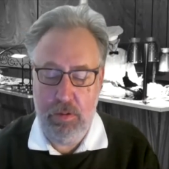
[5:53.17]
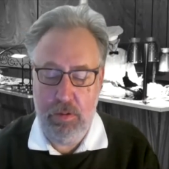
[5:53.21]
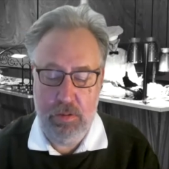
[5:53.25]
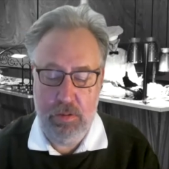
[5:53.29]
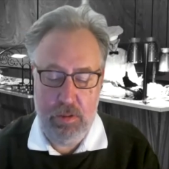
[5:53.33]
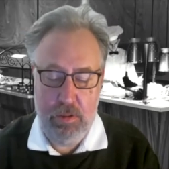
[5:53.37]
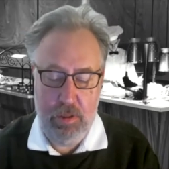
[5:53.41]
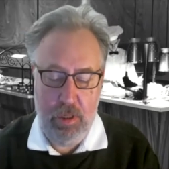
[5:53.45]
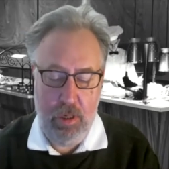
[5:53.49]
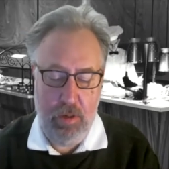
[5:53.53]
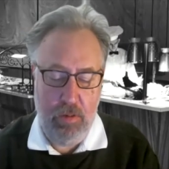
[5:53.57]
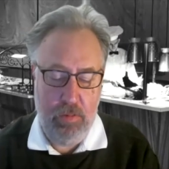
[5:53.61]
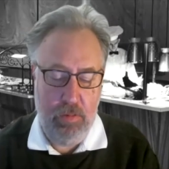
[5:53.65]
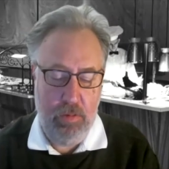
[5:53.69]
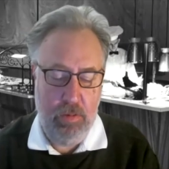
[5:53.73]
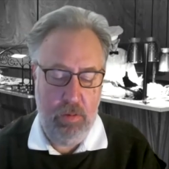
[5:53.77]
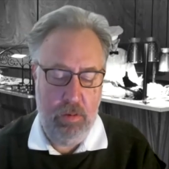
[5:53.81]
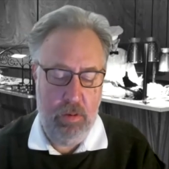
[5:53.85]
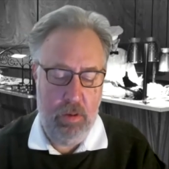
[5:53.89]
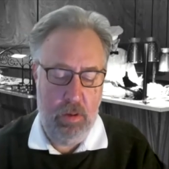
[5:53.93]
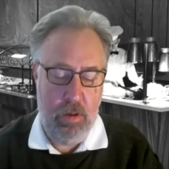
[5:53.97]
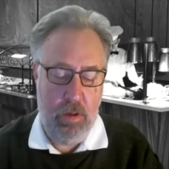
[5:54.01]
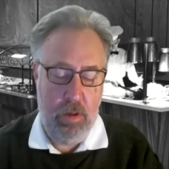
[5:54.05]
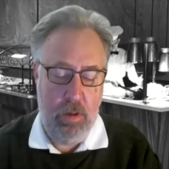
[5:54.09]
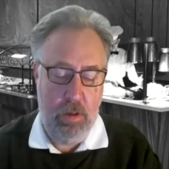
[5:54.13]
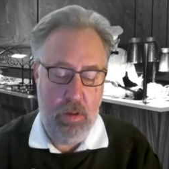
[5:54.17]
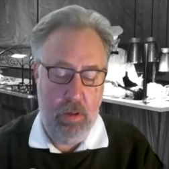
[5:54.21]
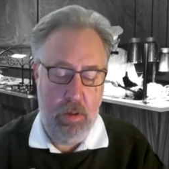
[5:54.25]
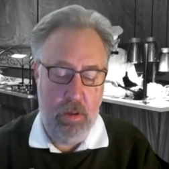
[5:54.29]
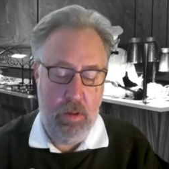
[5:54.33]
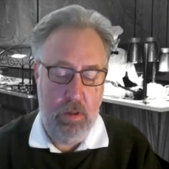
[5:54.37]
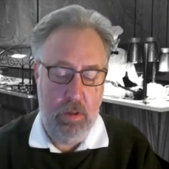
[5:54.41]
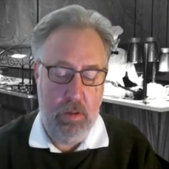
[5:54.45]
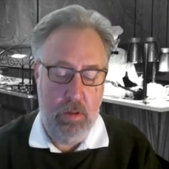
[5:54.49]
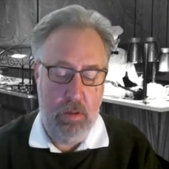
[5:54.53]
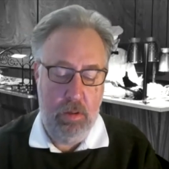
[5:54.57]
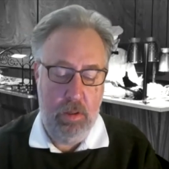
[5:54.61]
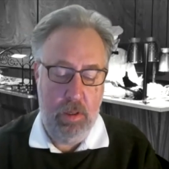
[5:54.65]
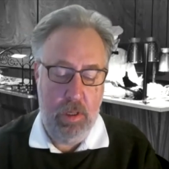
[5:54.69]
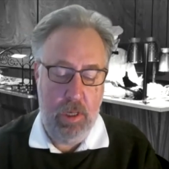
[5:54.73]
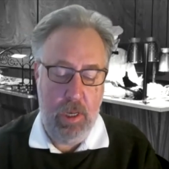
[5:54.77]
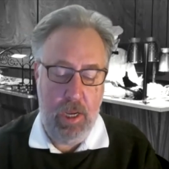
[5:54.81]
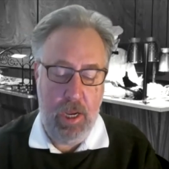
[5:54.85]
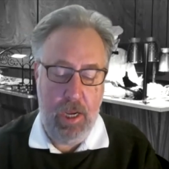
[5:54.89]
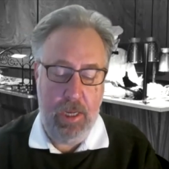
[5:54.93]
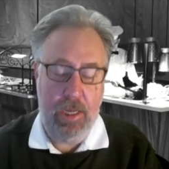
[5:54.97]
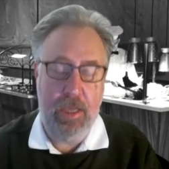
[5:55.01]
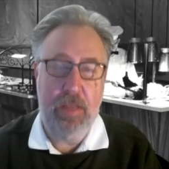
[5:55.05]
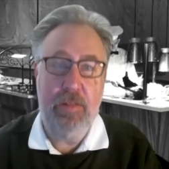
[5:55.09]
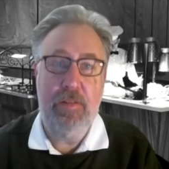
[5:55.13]
So
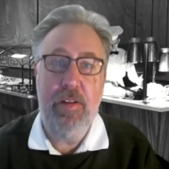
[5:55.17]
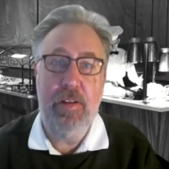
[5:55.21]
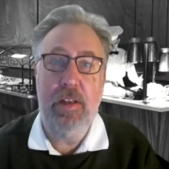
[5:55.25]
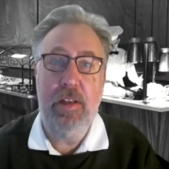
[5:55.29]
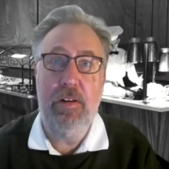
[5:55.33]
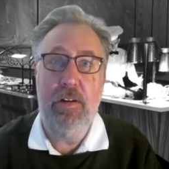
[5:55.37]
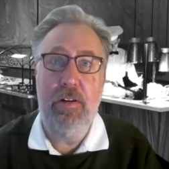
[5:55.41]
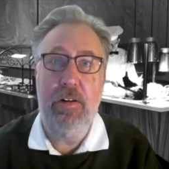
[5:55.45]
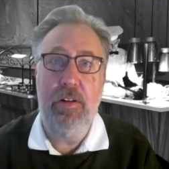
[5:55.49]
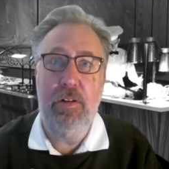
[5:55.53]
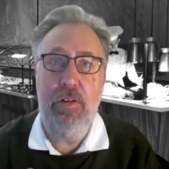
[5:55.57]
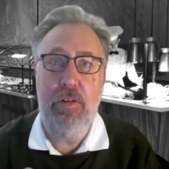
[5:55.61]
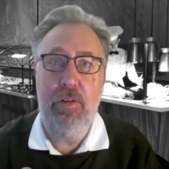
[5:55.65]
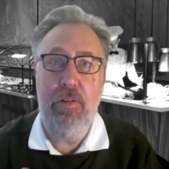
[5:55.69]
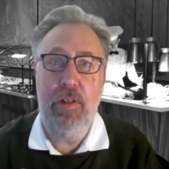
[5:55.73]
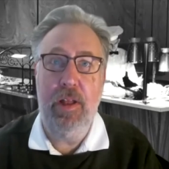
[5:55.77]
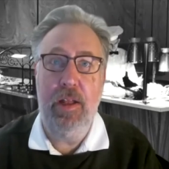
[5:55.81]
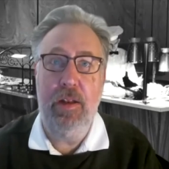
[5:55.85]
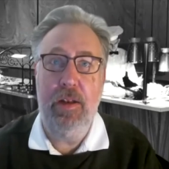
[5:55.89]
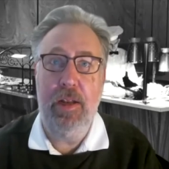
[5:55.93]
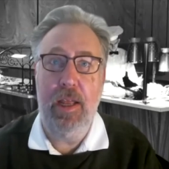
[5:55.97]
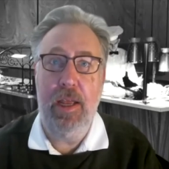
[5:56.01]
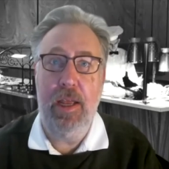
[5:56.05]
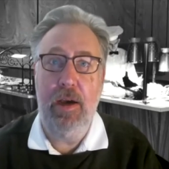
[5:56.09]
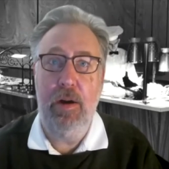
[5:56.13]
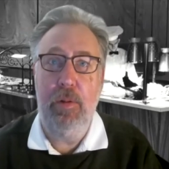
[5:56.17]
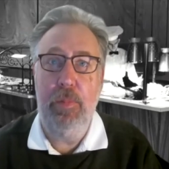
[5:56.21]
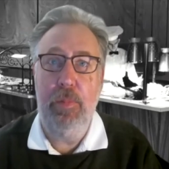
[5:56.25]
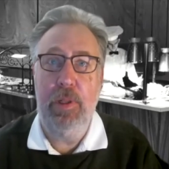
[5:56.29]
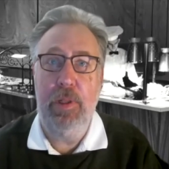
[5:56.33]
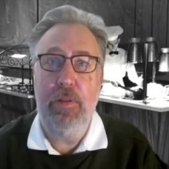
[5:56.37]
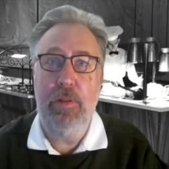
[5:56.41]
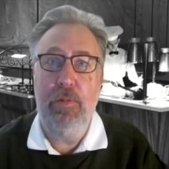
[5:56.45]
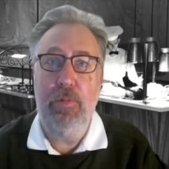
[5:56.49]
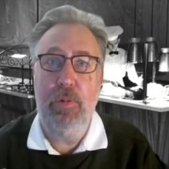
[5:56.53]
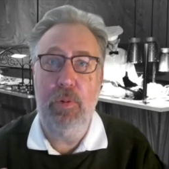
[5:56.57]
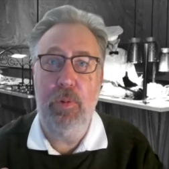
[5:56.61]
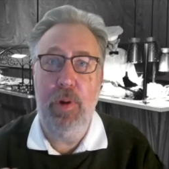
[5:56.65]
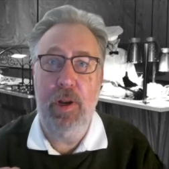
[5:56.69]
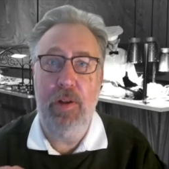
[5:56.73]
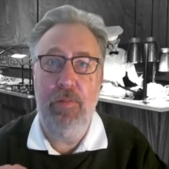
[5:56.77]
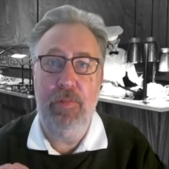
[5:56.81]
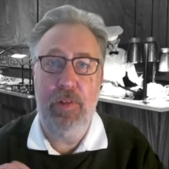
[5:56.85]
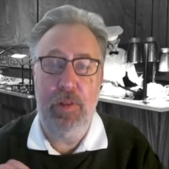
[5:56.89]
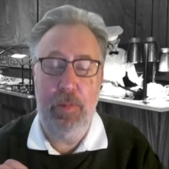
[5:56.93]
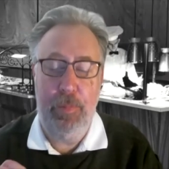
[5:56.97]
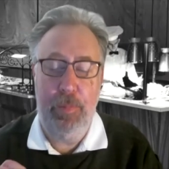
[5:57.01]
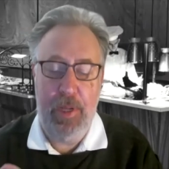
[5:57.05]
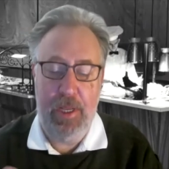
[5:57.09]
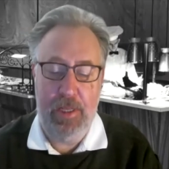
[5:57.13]
I continue to do that now, but we're waiting
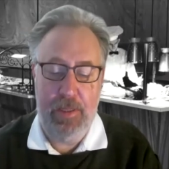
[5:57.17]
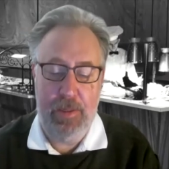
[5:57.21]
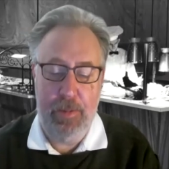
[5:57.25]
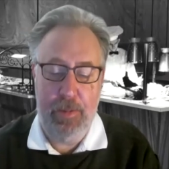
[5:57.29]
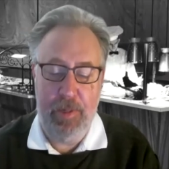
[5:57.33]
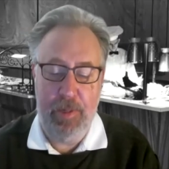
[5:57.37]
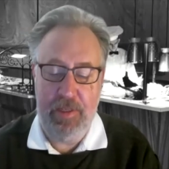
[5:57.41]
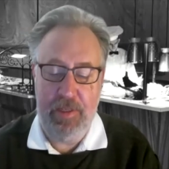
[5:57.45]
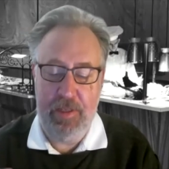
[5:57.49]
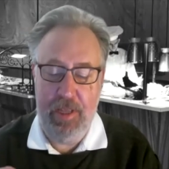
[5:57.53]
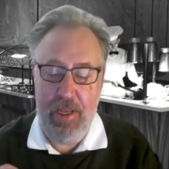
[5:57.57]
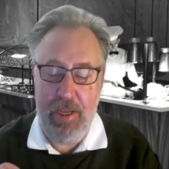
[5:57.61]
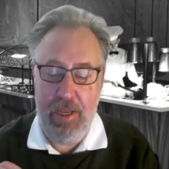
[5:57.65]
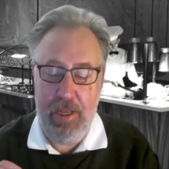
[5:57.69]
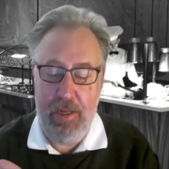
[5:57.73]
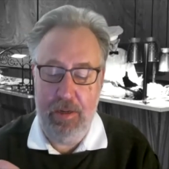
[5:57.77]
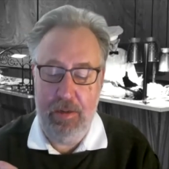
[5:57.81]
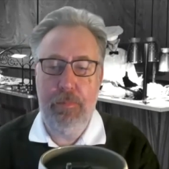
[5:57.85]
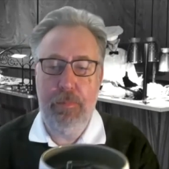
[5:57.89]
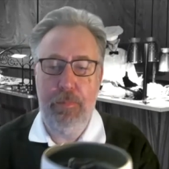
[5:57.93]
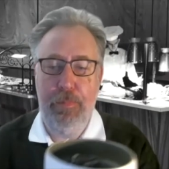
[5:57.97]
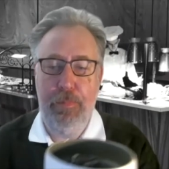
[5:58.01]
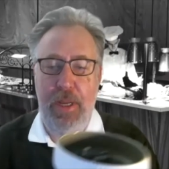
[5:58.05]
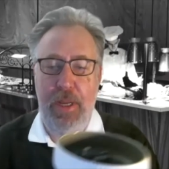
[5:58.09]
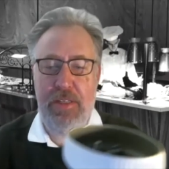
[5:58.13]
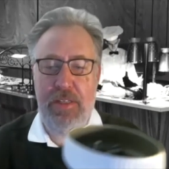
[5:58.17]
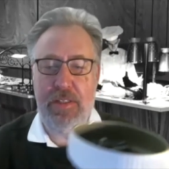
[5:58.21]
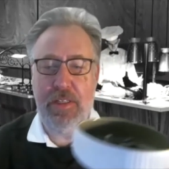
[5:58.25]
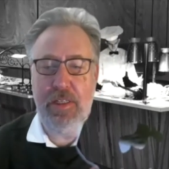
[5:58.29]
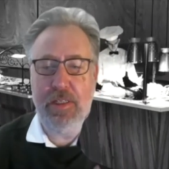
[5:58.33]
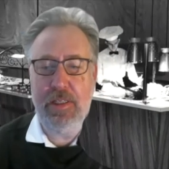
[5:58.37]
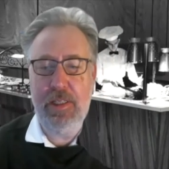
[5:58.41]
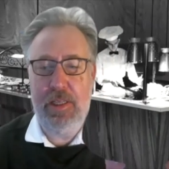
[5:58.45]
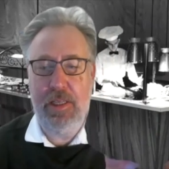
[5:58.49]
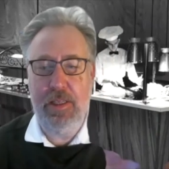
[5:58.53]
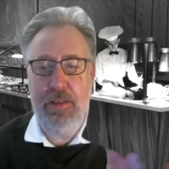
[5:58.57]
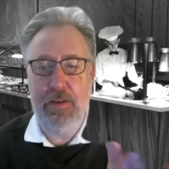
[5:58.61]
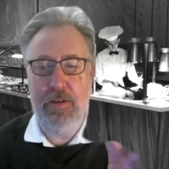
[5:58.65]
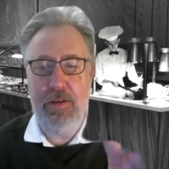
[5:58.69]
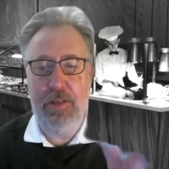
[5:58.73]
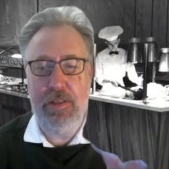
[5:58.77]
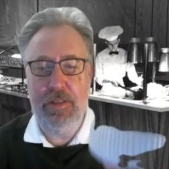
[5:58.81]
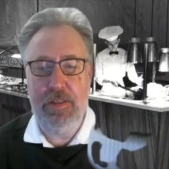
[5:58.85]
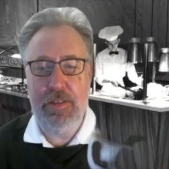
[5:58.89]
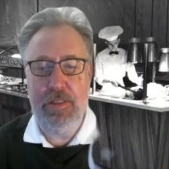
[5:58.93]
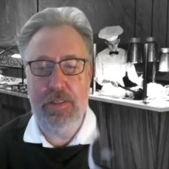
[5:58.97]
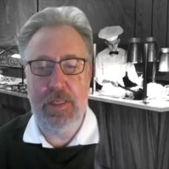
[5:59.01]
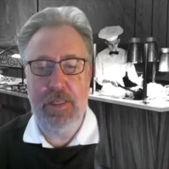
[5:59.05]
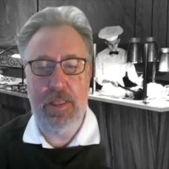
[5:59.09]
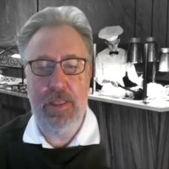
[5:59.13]
for the pandemic to end. Basically, you can
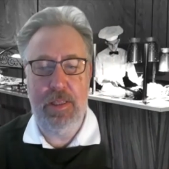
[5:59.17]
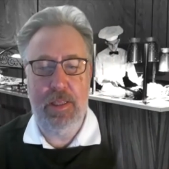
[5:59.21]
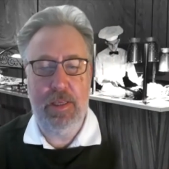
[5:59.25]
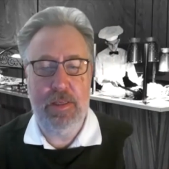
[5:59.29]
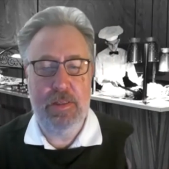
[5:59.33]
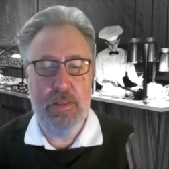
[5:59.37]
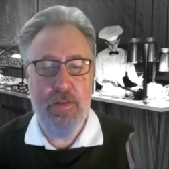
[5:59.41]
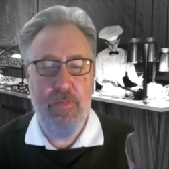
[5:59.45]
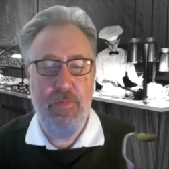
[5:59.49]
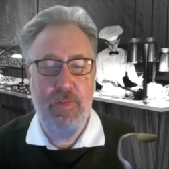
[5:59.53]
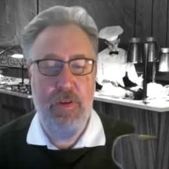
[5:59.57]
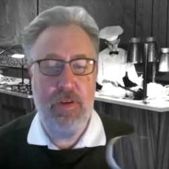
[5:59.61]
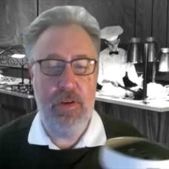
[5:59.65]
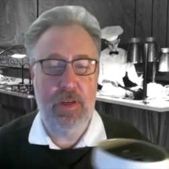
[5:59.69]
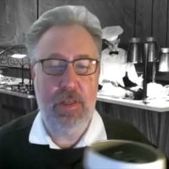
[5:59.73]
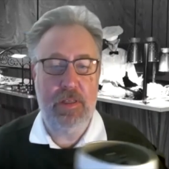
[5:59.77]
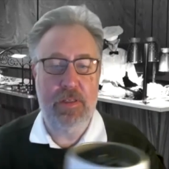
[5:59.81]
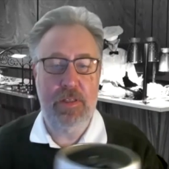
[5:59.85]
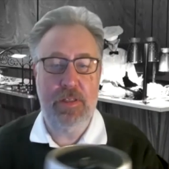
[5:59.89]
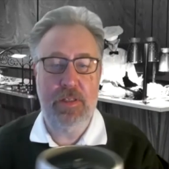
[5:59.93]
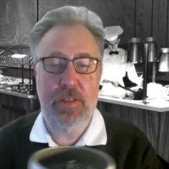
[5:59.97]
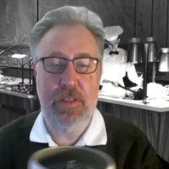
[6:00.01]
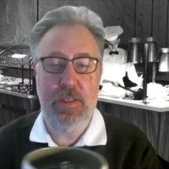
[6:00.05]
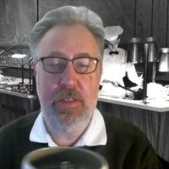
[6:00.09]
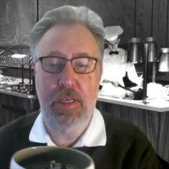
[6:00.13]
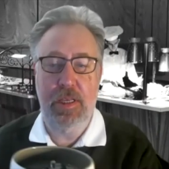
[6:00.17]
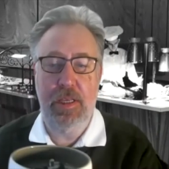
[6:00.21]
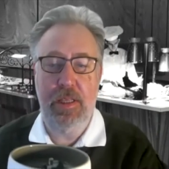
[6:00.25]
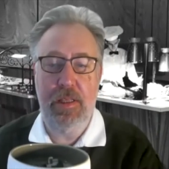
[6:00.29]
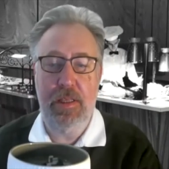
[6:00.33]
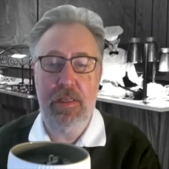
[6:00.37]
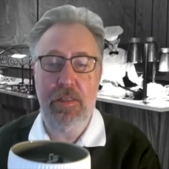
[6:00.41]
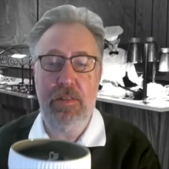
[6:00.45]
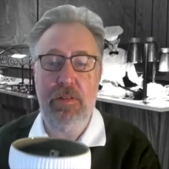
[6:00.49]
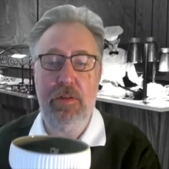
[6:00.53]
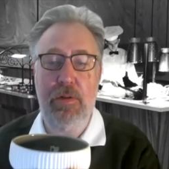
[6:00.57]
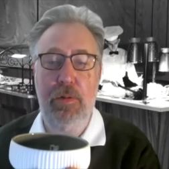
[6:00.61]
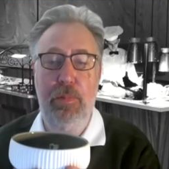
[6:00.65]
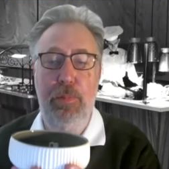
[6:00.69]
see this if you can see this little